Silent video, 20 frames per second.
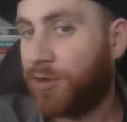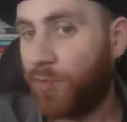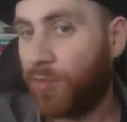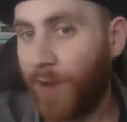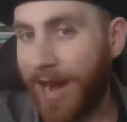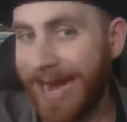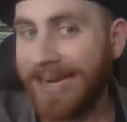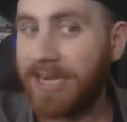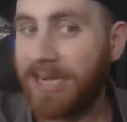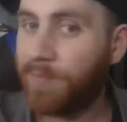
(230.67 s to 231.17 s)
the
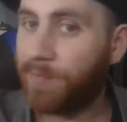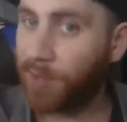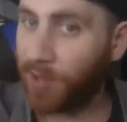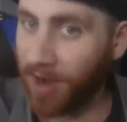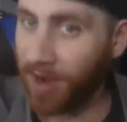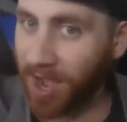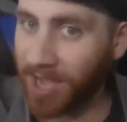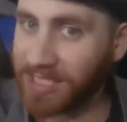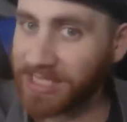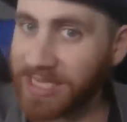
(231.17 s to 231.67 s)
writing
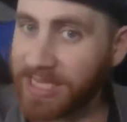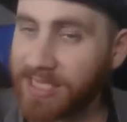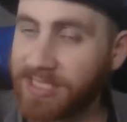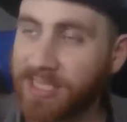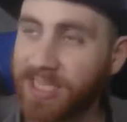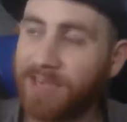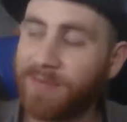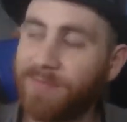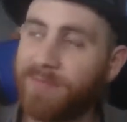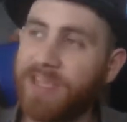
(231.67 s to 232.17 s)

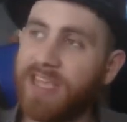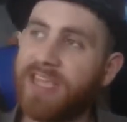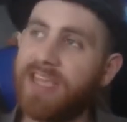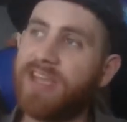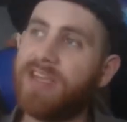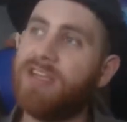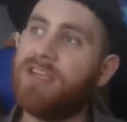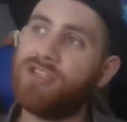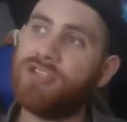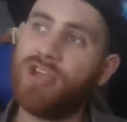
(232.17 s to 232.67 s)
process can
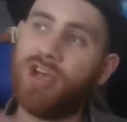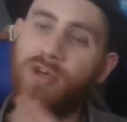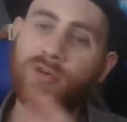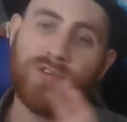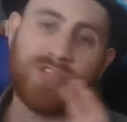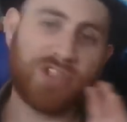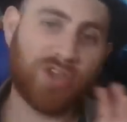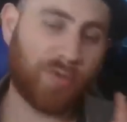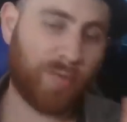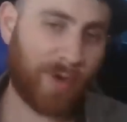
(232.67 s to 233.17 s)
be
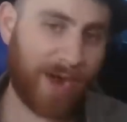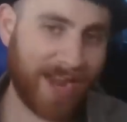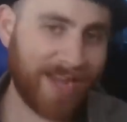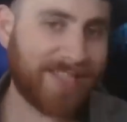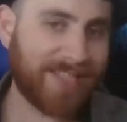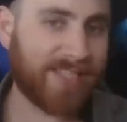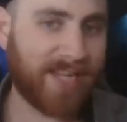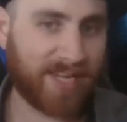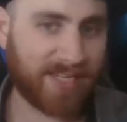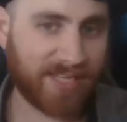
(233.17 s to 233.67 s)
so
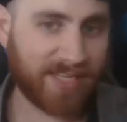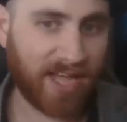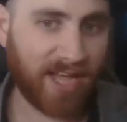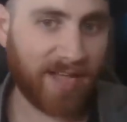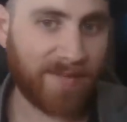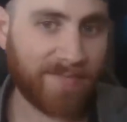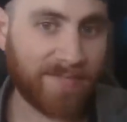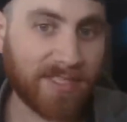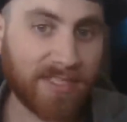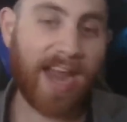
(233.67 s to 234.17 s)
pricey at
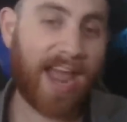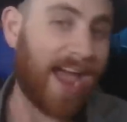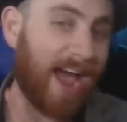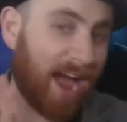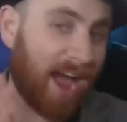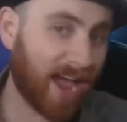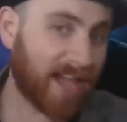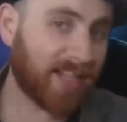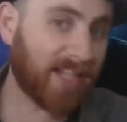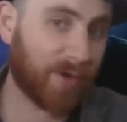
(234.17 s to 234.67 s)
times. And I
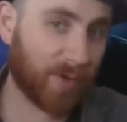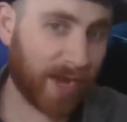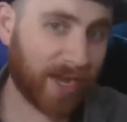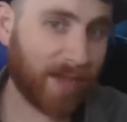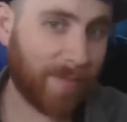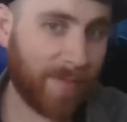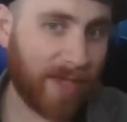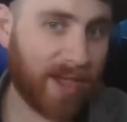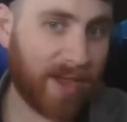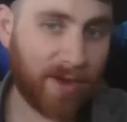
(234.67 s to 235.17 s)
highly
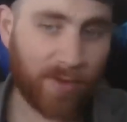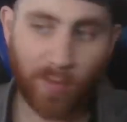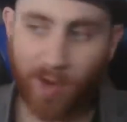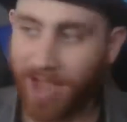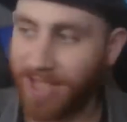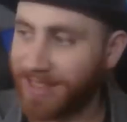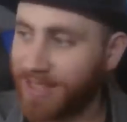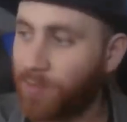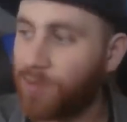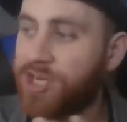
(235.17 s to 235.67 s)
recommend,
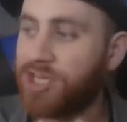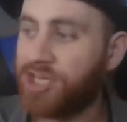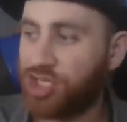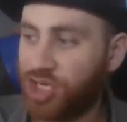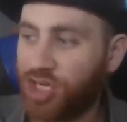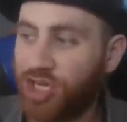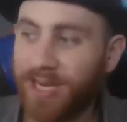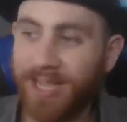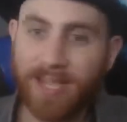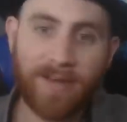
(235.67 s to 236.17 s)
right, that we
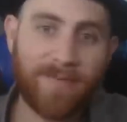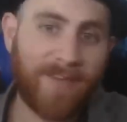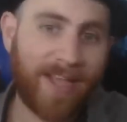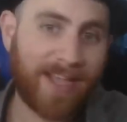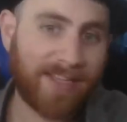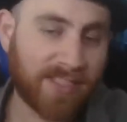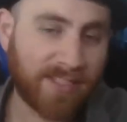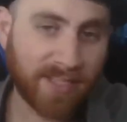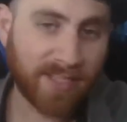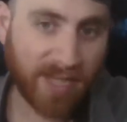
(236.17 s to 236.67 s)
should
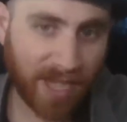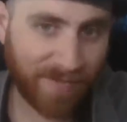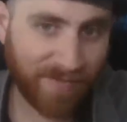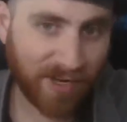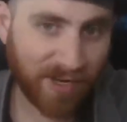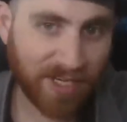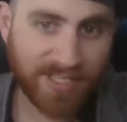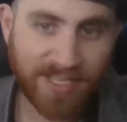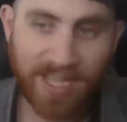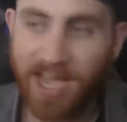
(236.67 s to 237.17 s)
invest in the
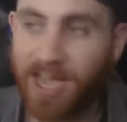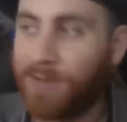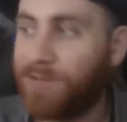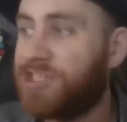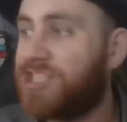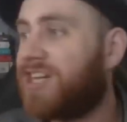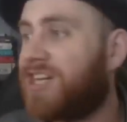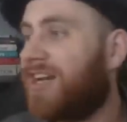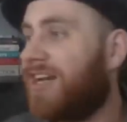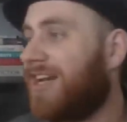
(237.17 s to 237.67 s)
cover design.
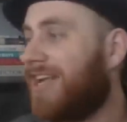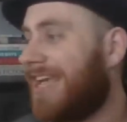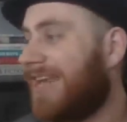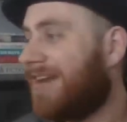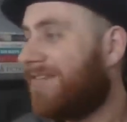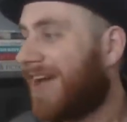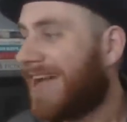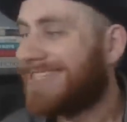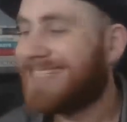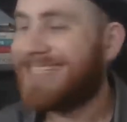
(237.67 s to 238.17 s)
We should
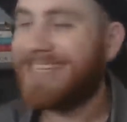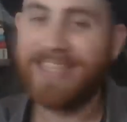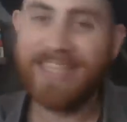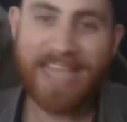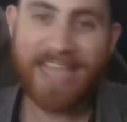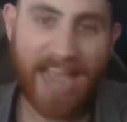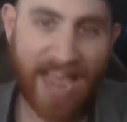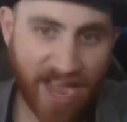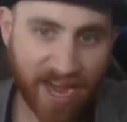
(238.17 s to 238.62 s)
invest in the